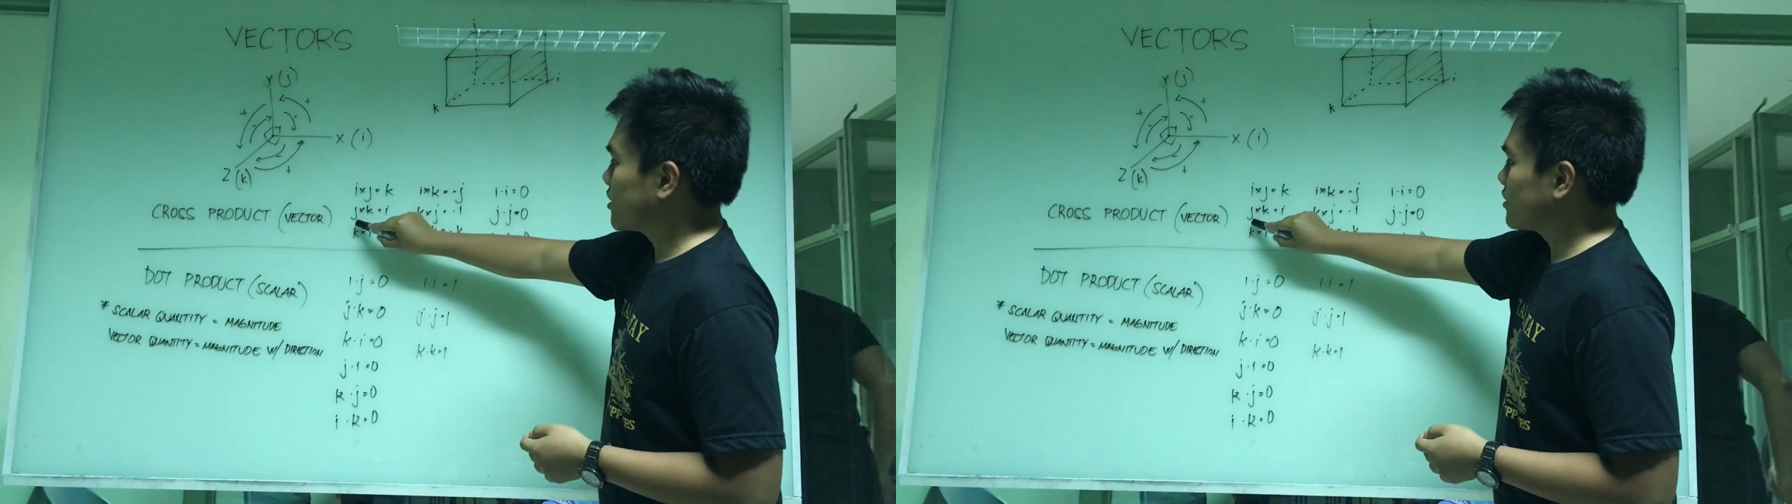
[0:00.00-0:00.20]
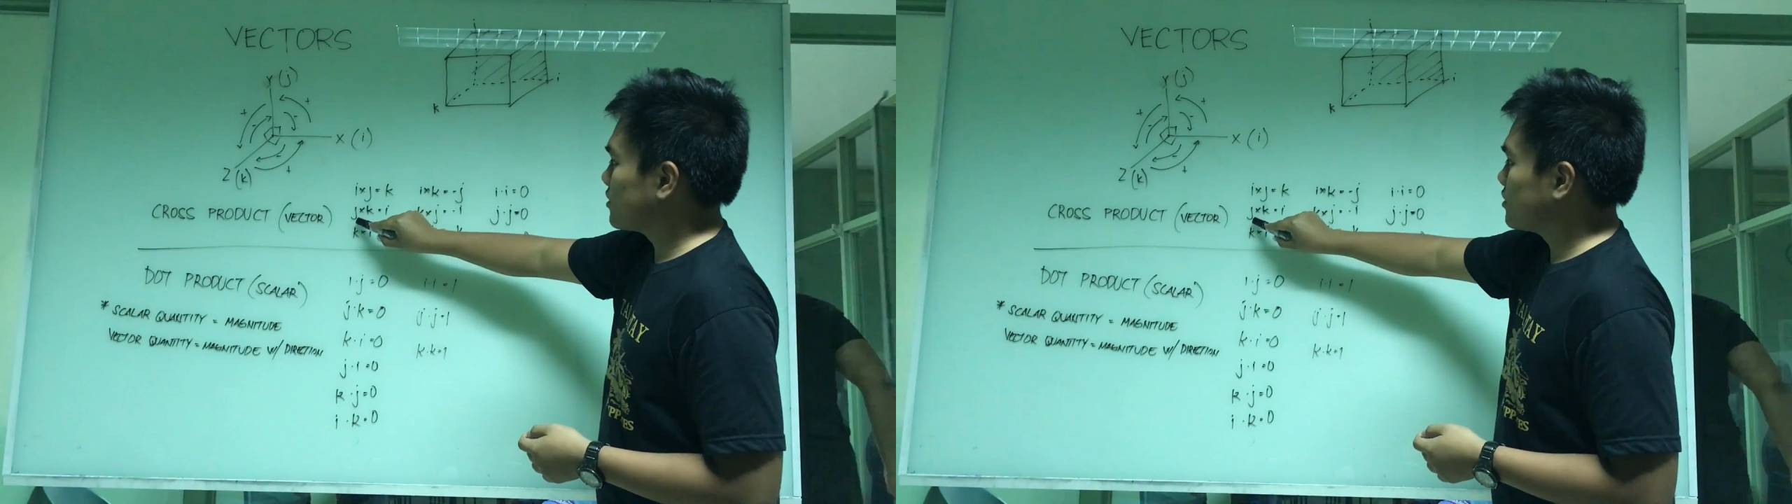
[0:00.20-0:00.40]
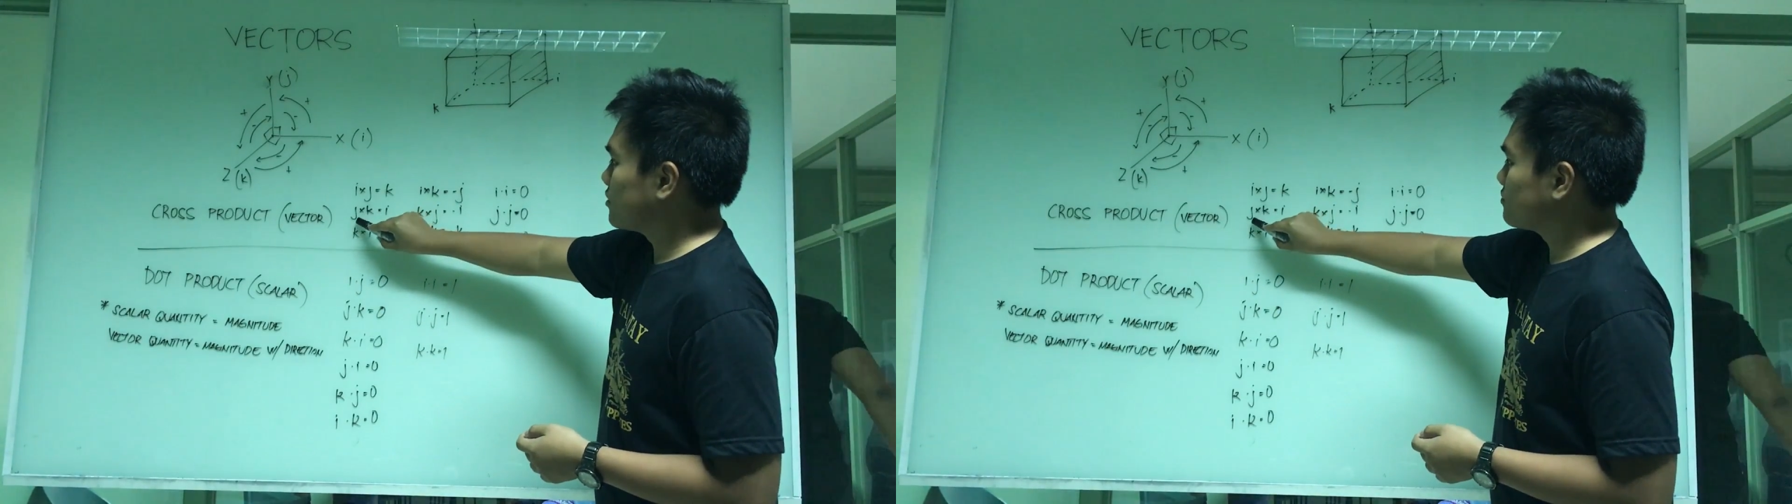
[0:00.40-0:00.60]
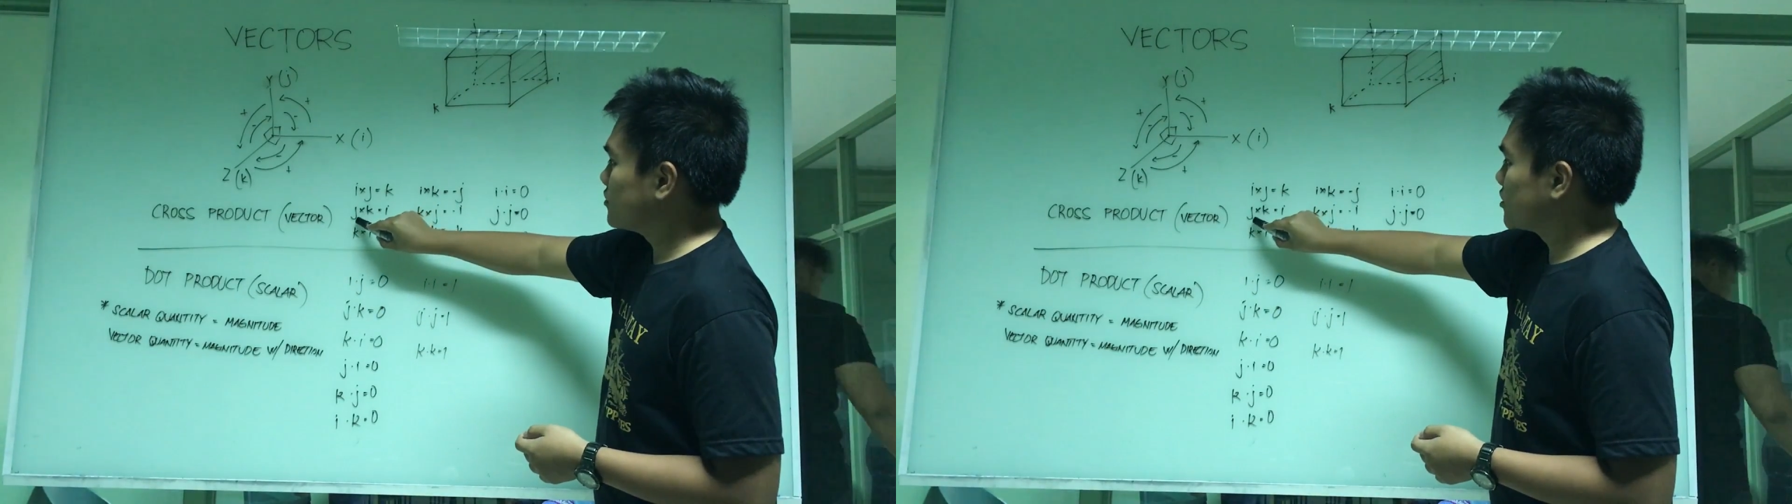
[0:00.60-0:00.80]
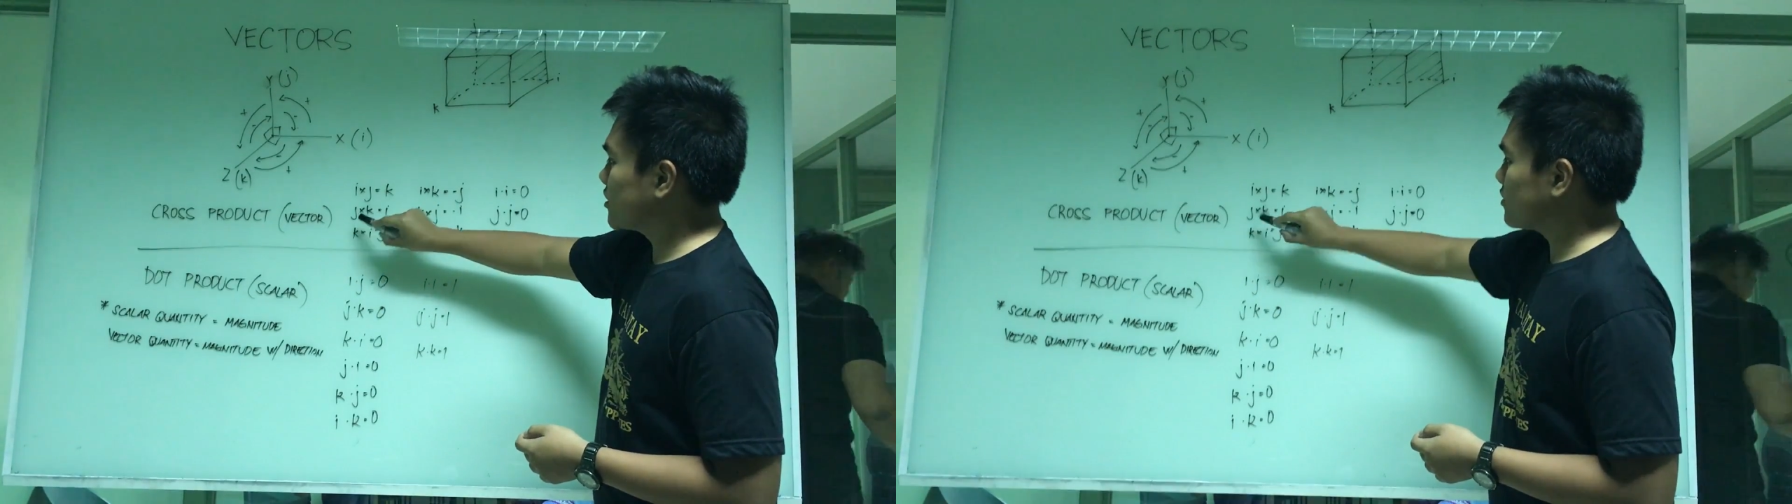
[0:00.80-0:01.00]

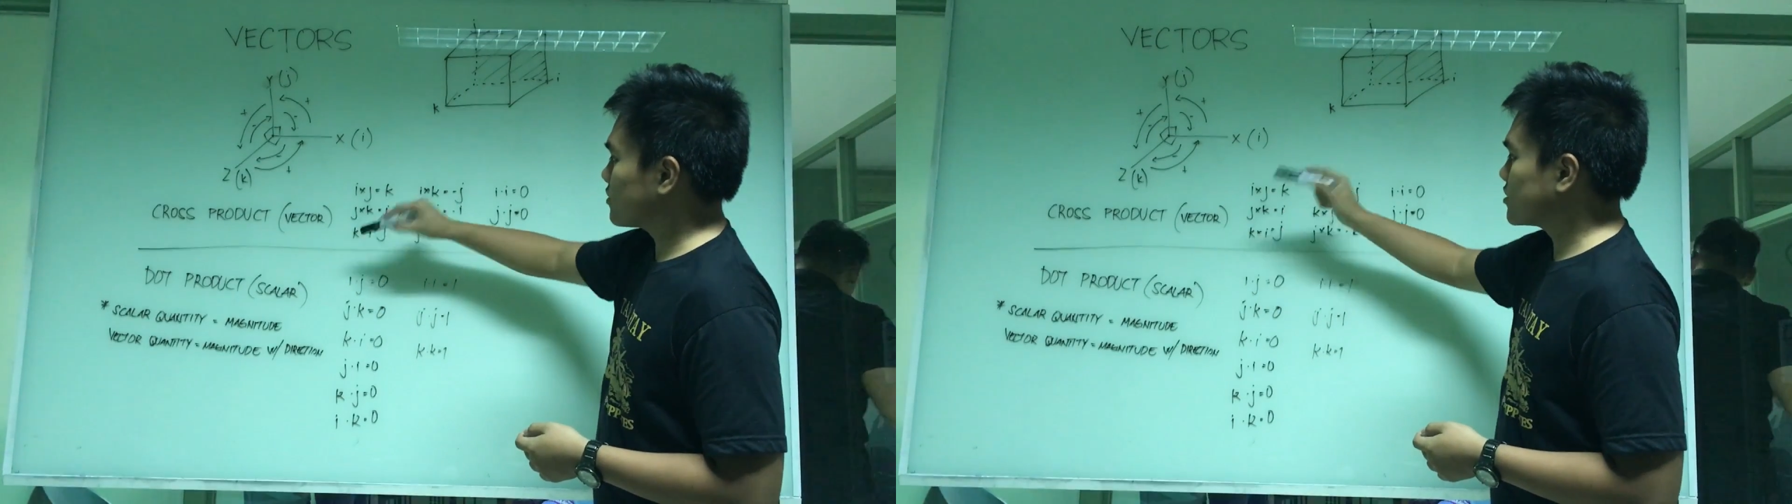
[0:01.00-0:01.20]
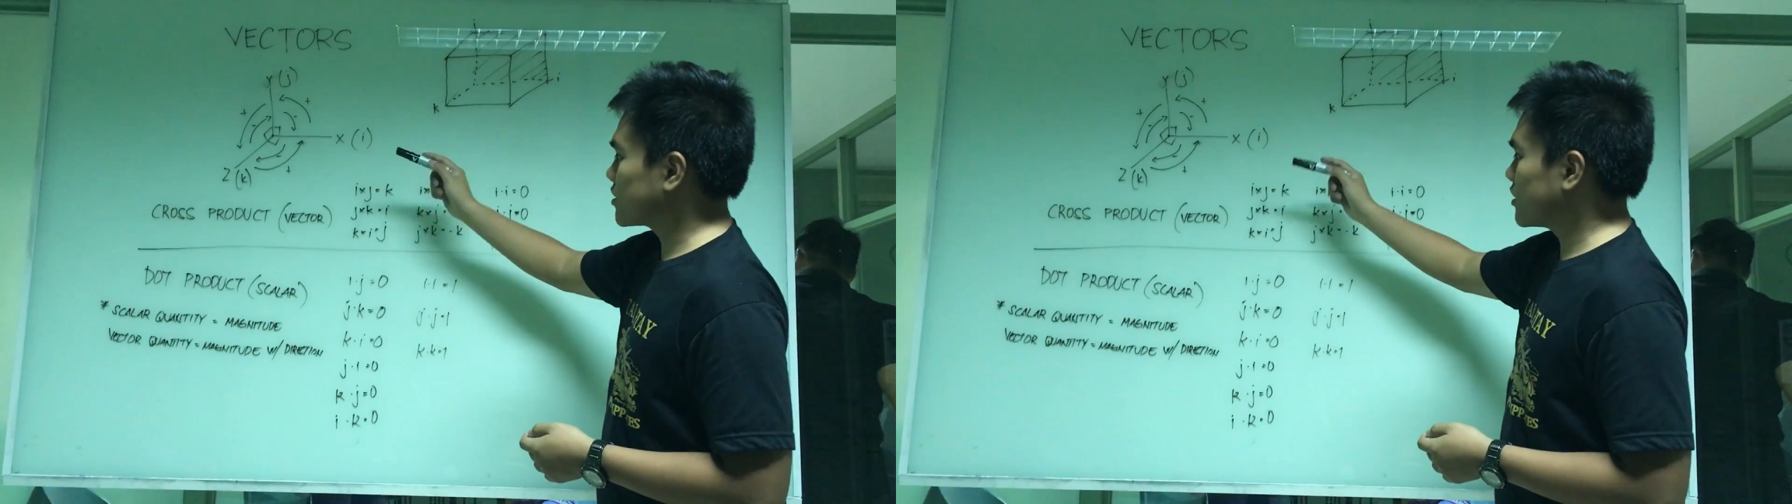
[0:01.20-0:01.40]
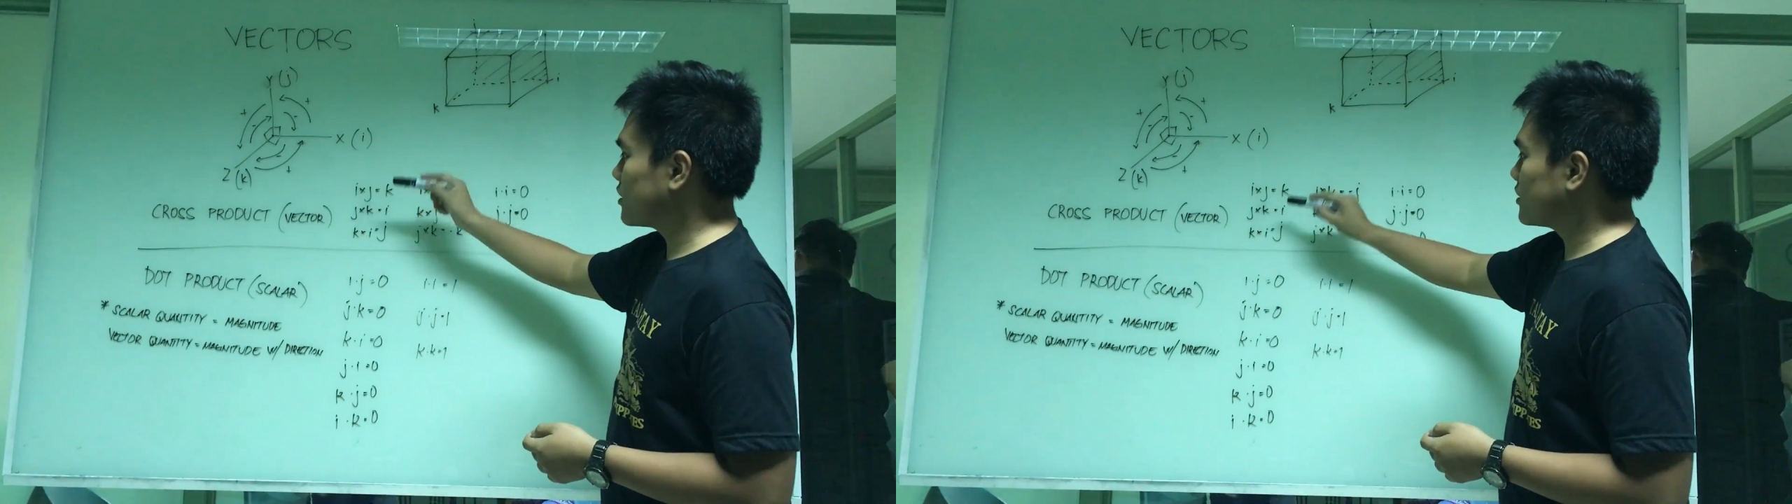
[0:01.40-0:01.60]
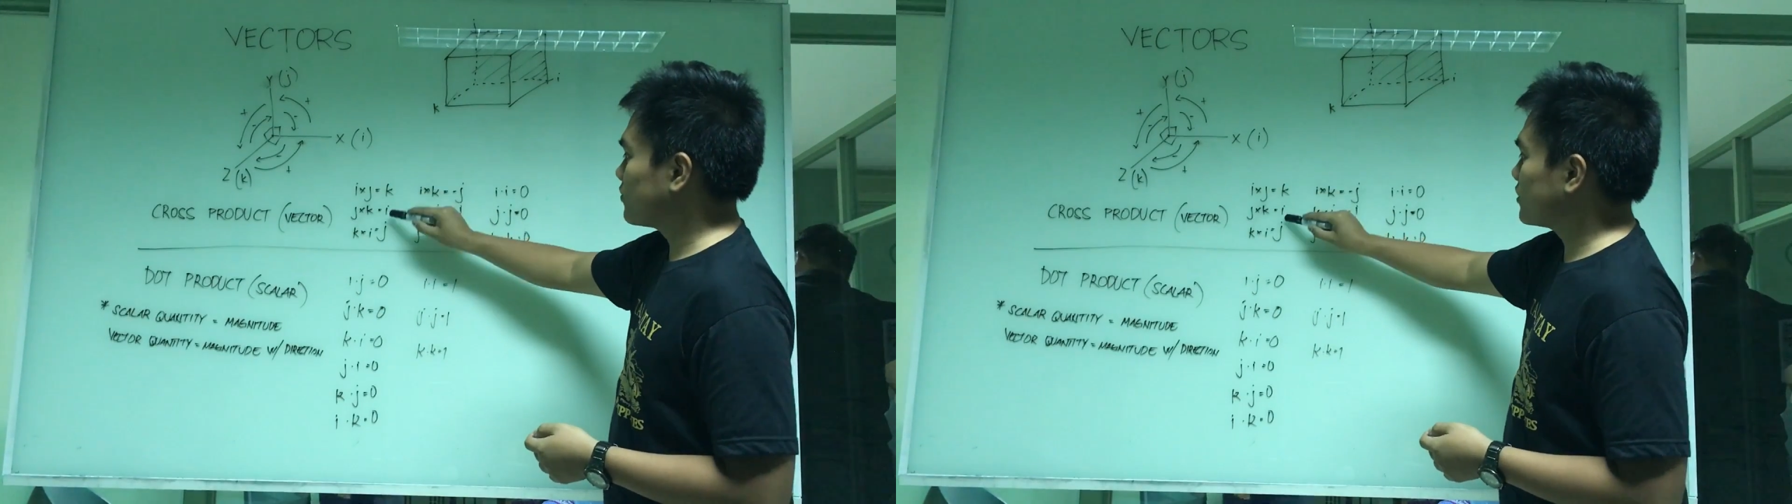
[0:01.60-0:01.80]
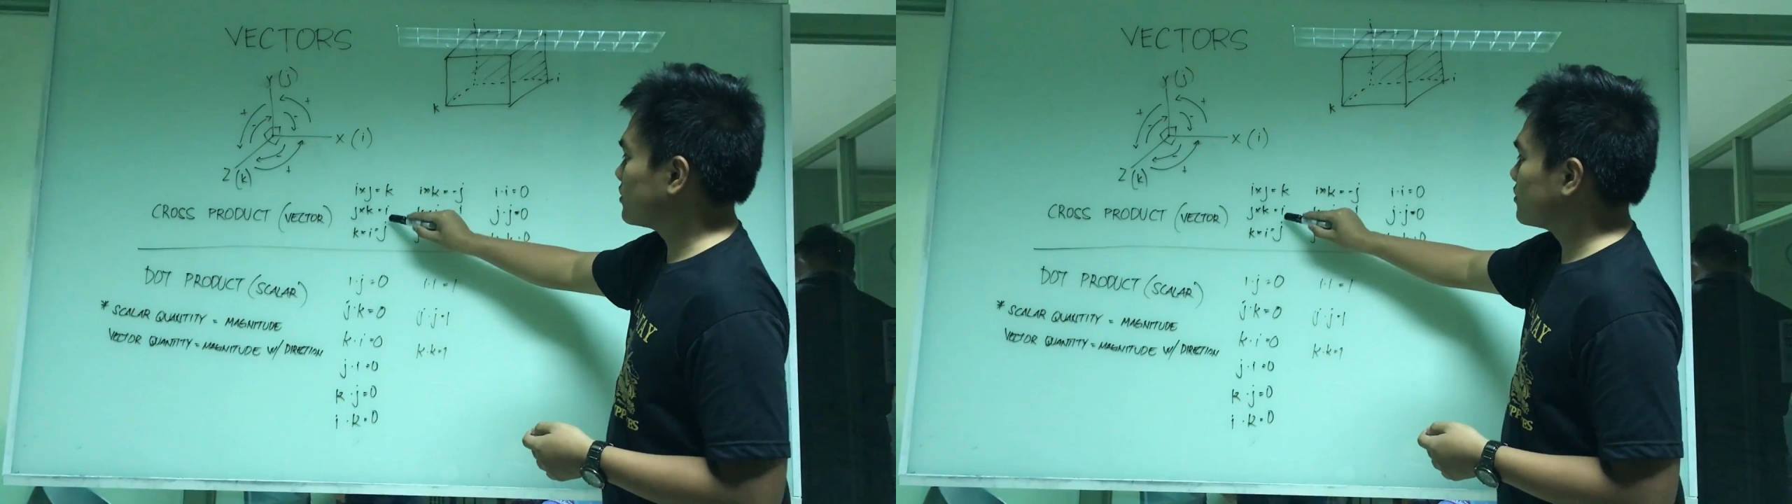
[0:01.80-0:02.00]
like J cross K